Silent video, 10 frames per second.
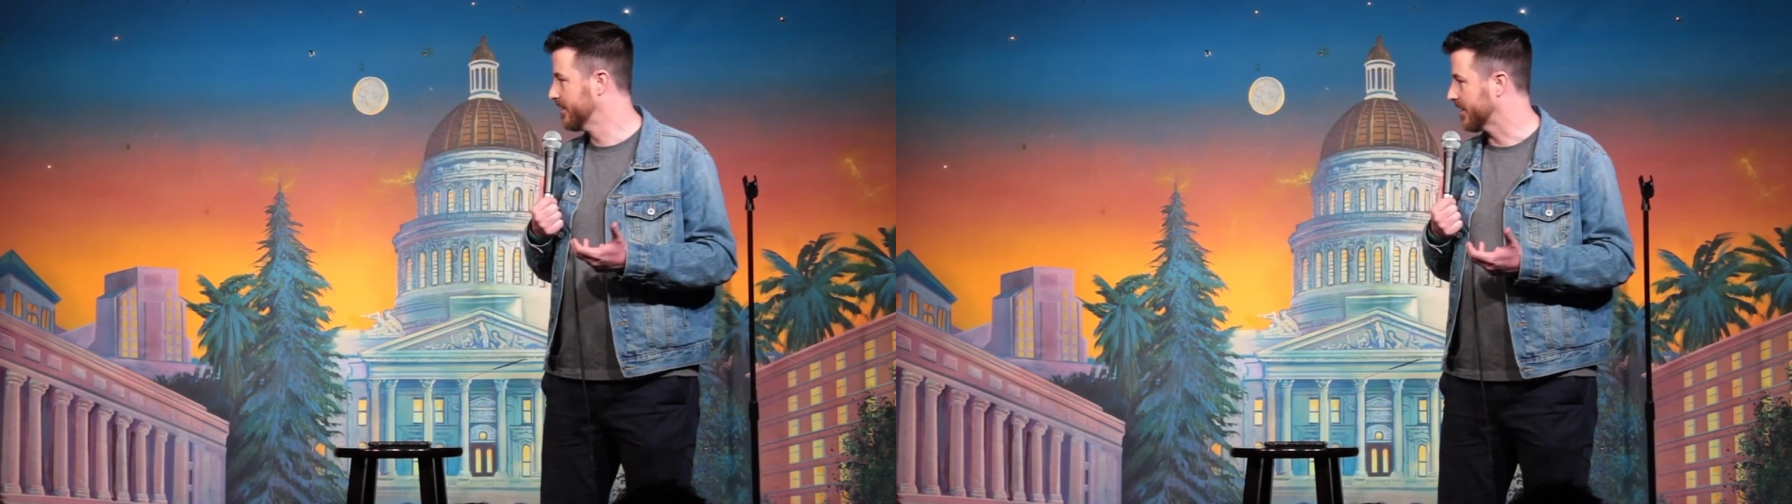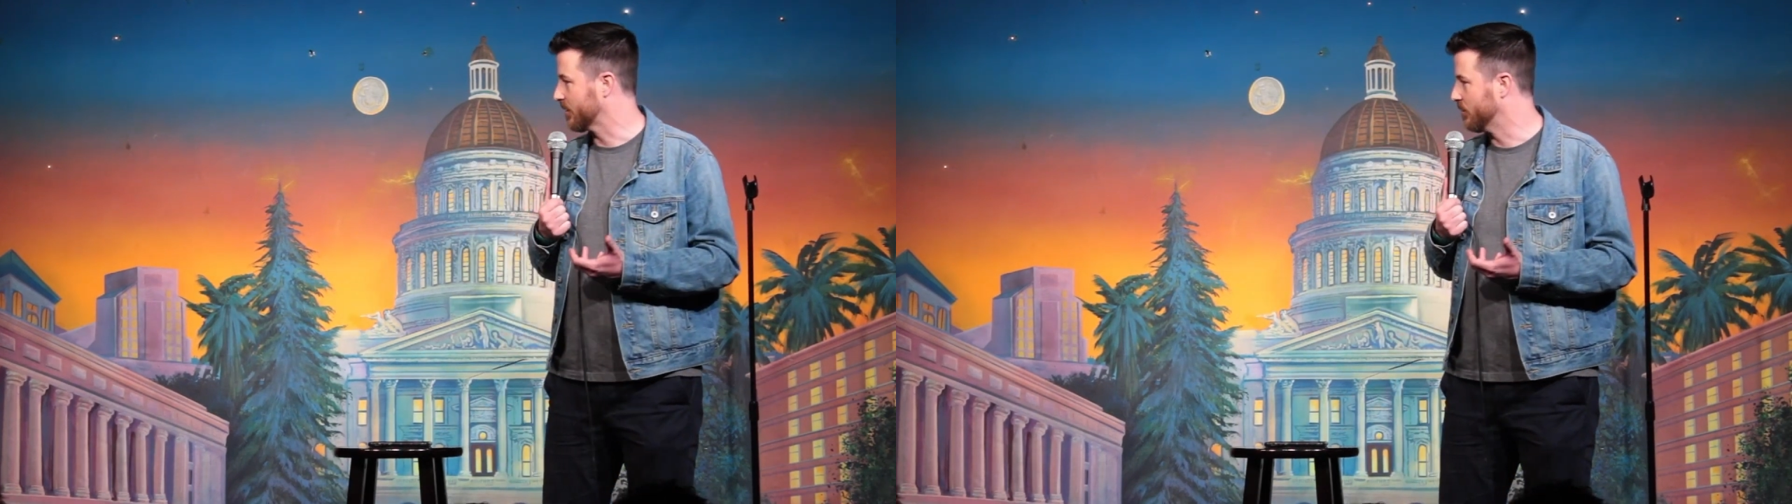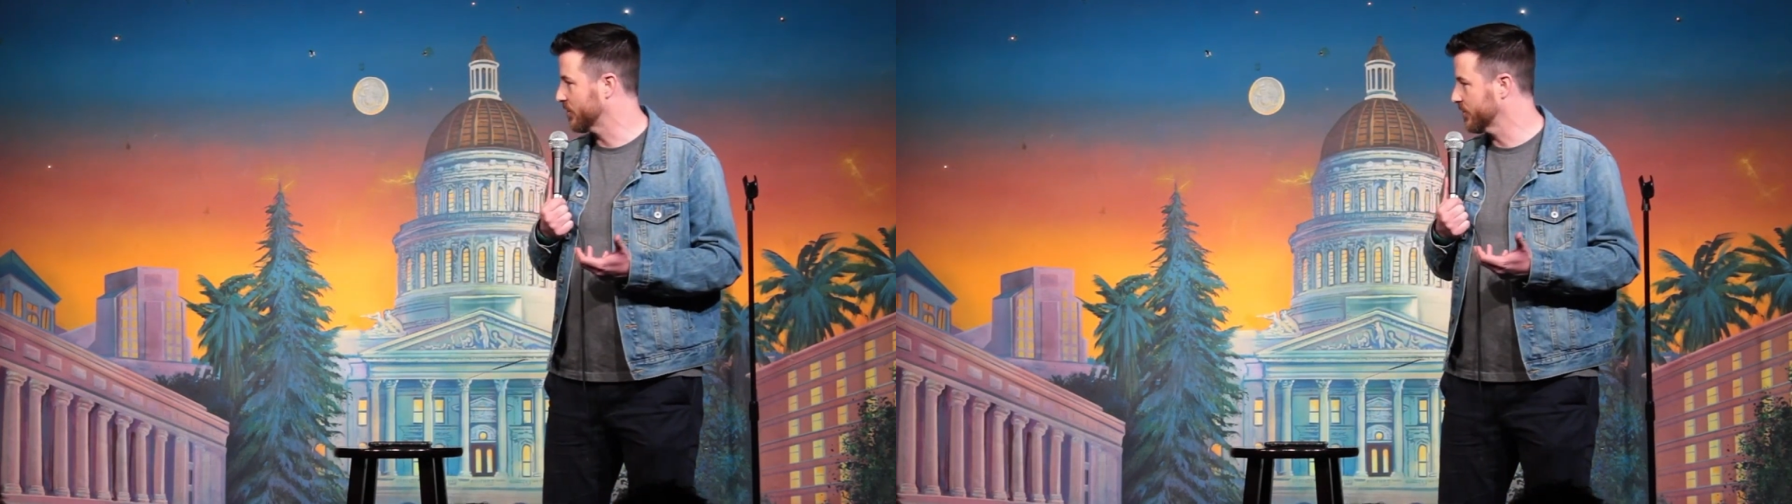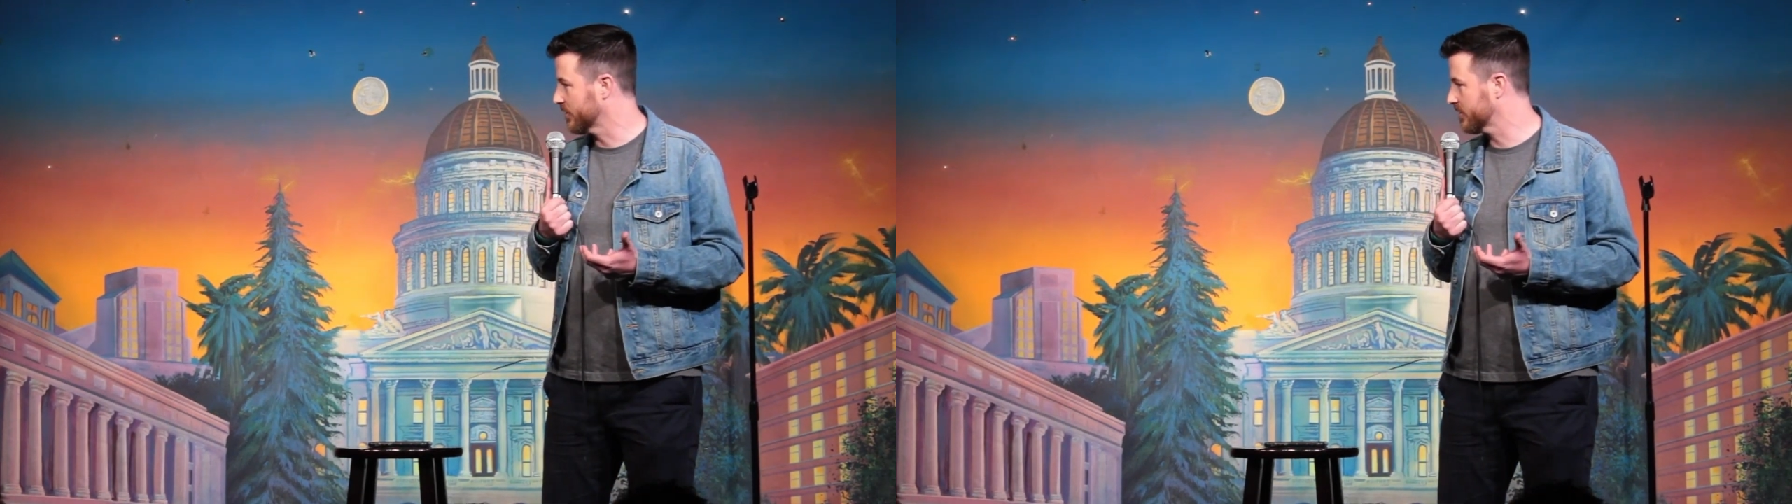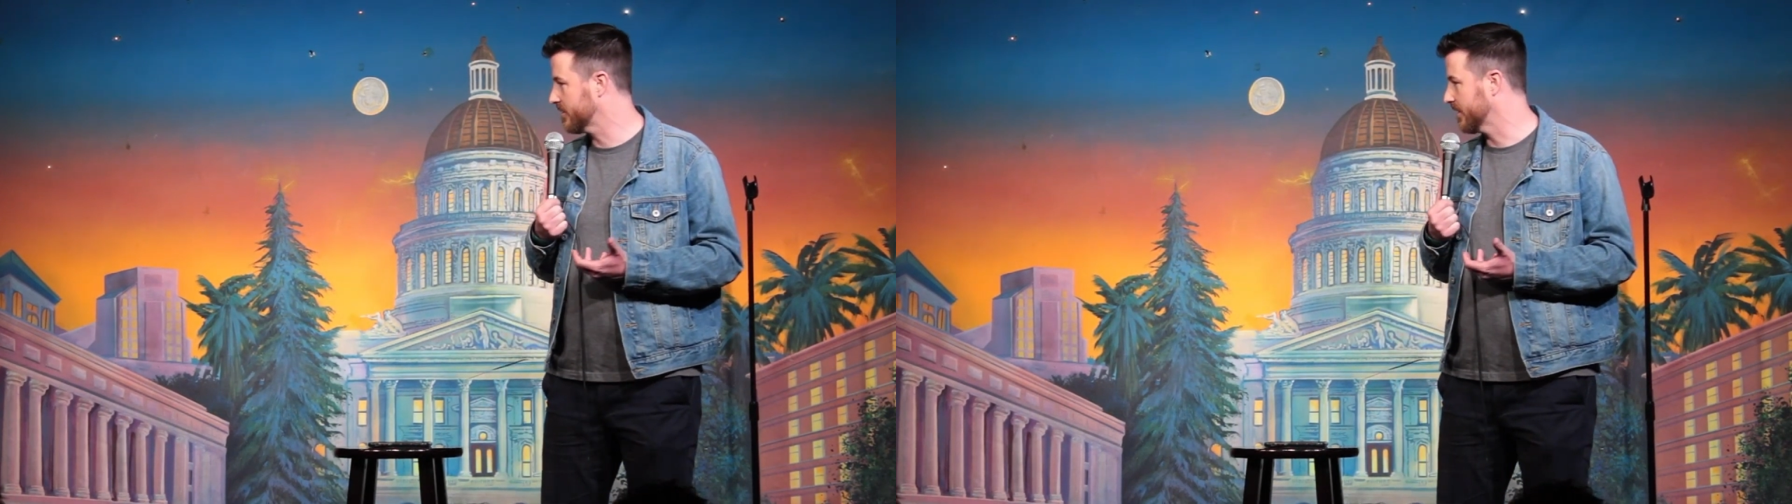like
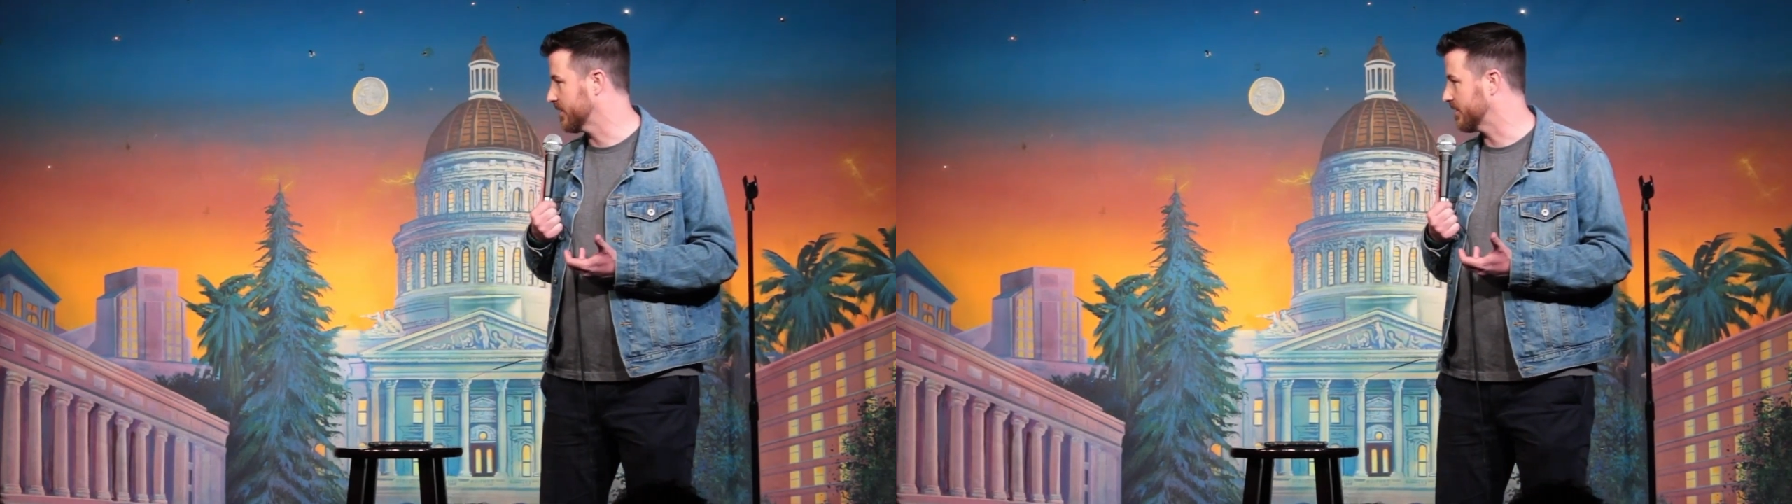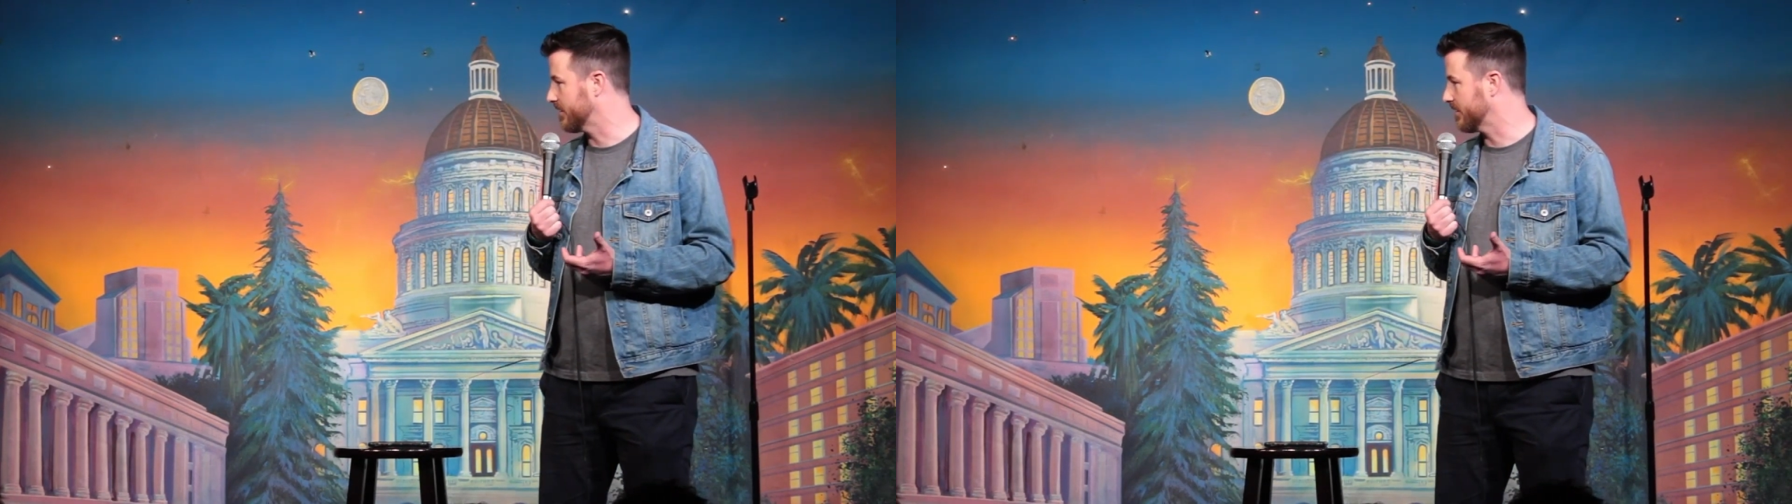missiles to?